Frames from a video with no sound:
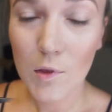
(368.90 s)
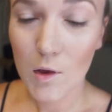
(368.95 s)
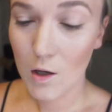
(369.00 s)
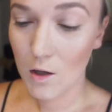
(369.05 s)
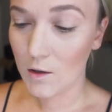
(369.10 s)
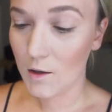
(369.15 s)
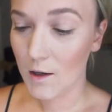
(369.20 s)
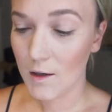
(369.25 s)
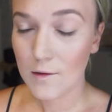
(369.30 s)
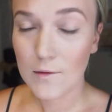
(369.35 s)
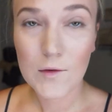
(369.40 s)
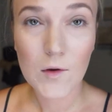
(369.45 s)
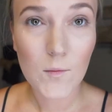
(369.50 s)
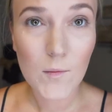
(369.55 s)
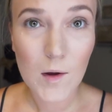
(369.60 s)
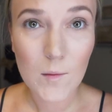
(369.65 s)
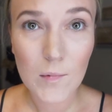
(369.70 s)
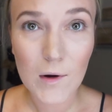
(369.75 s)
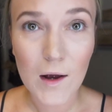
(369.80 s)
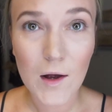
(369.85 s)
All right, so
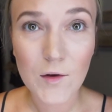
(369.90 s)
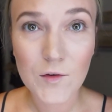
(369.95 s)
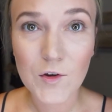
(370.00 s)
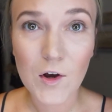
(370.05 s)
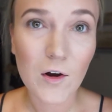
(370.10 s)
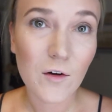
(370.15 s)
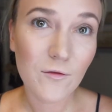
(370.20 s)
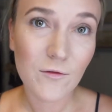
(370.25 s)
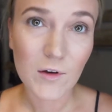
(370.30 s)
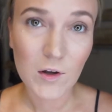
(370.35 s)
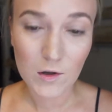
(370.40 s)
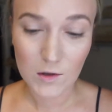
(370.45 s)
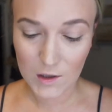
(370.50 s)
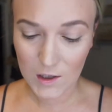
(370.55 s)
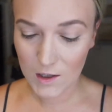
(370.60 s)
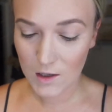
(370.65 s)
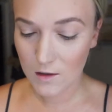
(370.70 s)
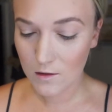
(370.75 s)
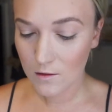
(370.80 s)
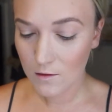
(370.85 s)
my brows are filled
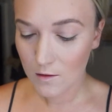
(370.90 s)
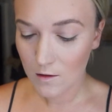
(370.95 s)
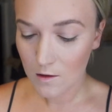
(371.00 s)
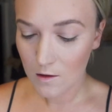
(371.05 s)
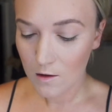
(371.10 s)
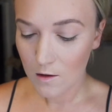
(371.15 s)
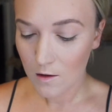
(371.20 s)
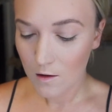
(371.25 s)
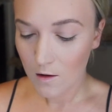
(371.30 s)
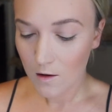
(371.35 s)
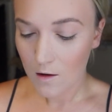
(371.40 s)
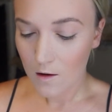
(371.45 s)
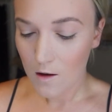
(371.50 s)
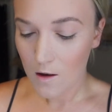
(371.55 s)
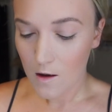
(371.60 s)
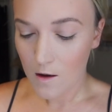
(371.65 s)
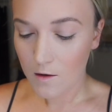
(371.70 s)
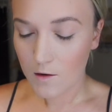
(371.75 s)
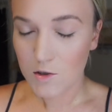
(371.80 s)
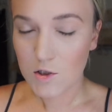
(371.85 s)
in,
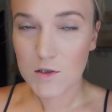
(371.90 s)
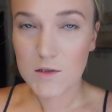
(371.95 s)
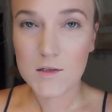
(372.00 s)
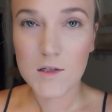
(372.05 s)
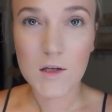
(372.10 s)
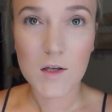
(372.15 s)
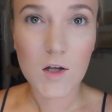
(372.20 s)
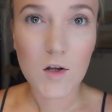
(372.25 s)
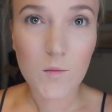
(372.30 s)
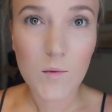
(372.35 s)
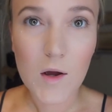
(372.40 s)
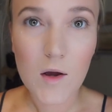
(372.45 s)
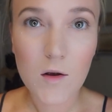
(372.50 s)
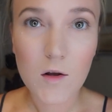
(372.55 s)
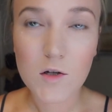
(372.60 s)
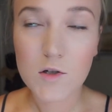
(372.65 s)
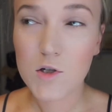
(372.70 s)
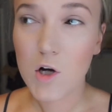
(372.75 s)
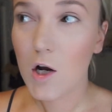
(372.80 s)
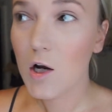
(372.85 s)
just a little
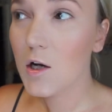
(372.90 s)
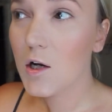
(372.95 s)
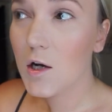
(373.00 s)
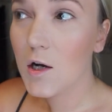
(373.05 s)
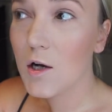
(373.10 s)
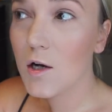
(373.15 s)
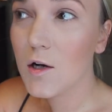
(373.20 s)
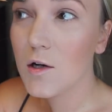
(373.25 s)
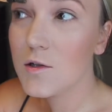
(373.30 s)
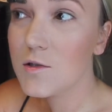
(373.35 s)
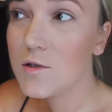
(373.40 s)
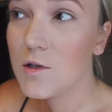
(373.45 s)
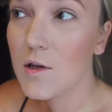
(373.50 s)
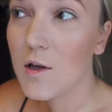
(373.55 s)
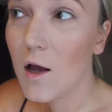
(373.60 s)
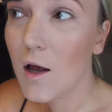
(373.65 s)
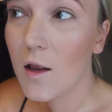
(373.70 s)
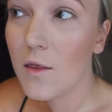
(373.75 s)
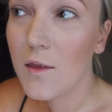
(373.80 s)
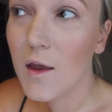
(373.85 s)
bit darker so
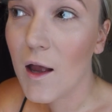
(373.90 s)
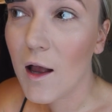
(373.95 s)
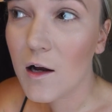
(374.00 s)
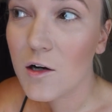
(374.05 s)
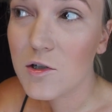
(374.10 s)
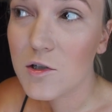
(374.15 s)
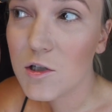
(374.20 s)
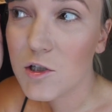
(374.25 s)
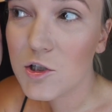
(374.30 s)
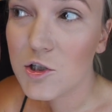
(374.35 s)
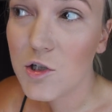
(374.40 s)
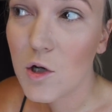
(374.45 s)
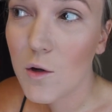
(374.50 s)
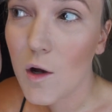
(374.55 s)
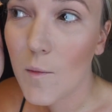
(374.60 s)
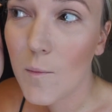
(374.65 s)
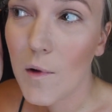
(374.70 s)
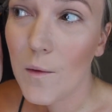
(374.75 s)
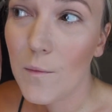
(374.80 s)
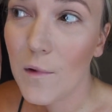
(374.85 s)
that they actually show
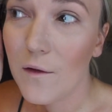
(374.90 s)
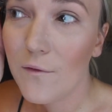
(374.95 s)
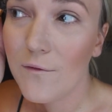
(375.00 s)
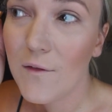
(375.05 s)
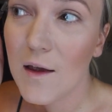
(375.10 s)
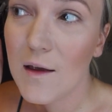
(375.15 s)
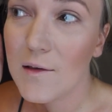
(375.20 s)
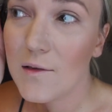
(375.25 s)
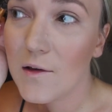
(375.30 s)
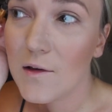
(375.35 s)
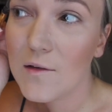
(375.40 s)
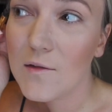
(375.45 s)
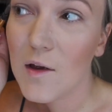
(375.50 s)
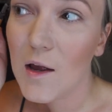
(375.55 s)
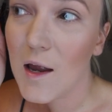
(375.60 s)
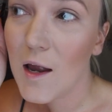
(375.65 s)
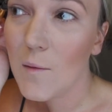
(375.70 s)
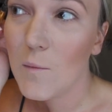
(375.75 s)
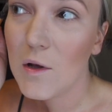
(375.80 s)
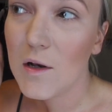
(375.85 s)
up on my face because I
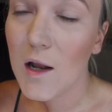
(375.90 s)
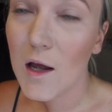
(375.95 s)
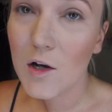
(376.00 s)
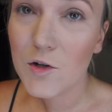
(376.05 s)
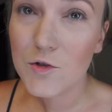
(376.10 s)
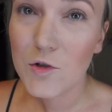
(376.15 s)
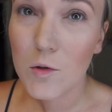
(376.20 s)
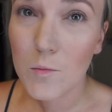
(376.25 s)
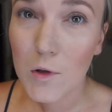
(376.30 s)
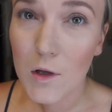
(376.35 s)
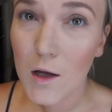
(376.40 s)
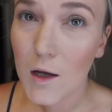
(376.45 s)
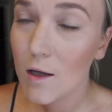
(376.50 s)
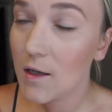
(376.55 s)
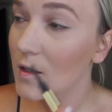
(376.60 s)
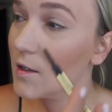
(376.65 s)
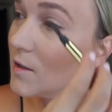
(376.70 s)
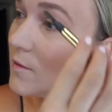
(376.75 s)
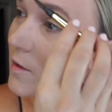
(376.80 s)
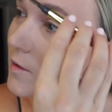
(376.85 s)
am a natural
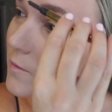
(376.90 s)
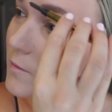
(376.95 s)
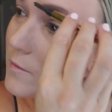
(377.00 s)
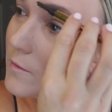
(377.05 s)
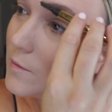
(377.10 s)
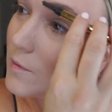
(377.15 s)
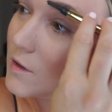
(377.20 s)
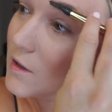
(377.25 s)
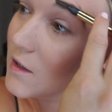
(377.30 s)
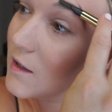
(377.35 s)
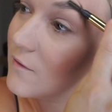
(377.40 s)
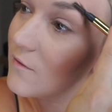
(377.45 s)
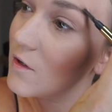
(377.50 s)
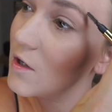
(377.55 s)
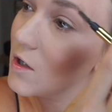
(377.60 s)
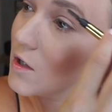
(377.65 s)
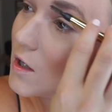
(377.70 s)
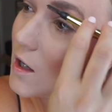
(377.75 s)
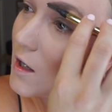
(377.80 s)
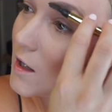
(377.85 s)
blonde, believe it
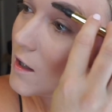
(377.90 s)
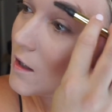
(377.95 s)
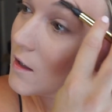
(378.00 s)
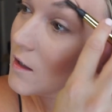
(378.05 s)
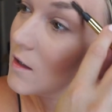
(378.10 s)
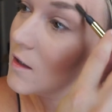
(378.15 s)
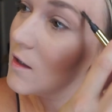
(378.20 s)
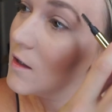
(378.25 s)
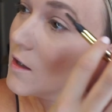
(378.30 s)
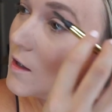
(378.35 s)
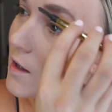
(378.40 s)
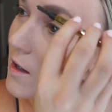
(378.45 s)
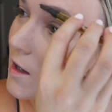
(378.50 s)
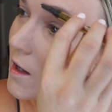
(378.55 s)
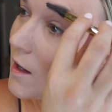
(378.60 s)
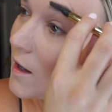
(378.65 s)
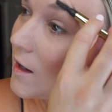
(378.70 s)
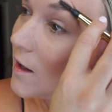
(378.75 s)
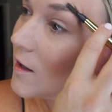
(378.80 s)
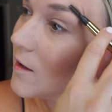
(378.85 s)
or not.
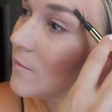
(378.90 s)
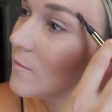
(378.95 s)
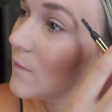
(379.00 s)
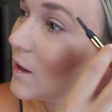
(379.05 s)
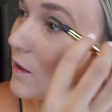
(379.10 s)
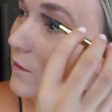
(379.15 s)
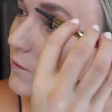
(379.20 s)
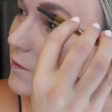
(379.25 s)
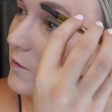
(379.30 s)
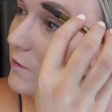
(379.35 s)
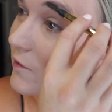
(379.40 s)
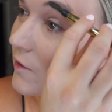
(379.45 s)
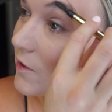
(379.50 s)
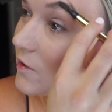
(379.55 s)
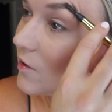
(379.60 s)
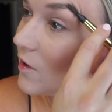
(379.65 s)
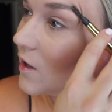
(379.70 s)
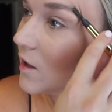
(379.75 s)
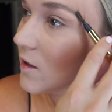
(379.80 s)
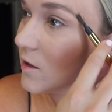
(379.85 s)
My roots are
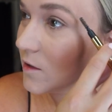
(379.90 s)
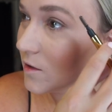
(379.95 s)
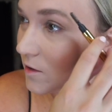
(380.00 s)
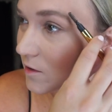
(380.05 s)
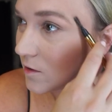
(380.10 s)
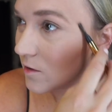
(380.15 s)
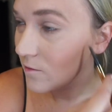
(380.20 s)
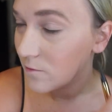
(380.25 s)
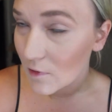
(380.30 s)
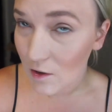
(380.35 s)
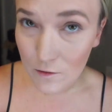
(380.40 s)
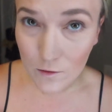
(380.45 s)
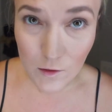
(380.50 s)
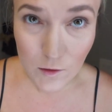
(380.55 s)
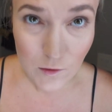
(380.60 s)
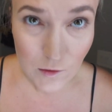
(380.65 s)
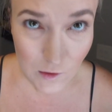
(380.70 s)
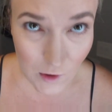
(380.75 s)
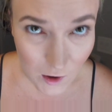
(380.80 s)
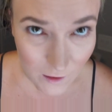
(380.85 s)
dark. My
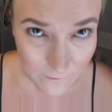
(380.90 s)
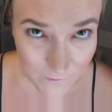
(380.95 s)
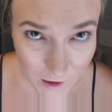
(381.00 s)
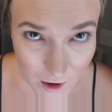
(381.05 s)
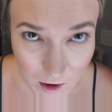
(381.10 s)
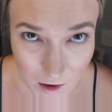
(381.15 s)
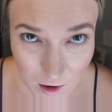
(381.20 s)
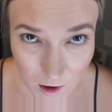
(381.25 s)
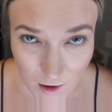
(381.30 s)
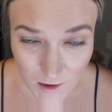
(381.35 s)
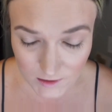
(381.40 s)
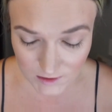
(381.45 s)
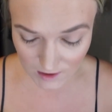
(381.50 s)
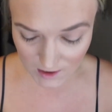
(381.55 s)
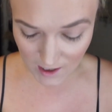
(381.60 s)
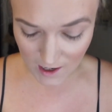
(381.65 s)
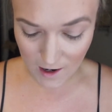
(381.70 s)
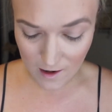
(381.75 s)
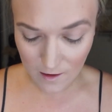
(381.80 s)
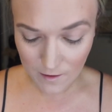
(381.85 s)
roots are very dark
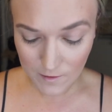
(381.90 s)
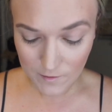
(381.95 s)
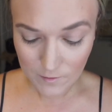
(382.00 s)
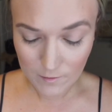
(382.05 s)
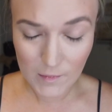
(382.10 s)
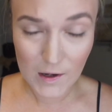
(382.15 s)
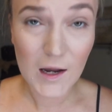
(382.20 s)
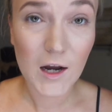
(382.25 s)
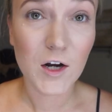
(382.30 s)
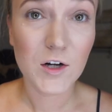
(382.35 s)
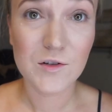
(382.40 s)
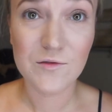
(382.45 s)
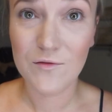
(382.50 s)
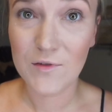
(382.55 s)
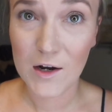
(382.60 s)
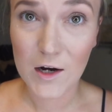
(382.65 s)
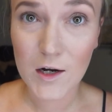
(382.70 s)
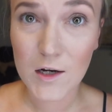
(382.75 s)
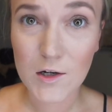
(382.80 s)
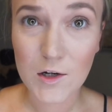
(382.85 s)
today. My hair is
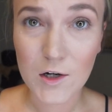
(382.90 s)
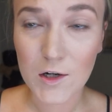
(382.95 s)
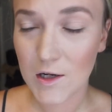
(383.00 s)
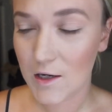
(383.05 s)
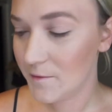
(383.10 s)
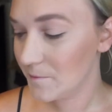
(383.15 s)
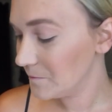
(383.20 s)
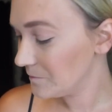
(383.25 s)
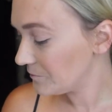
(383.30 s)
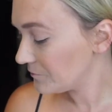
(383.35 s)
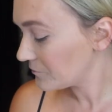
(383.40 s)
very dirty.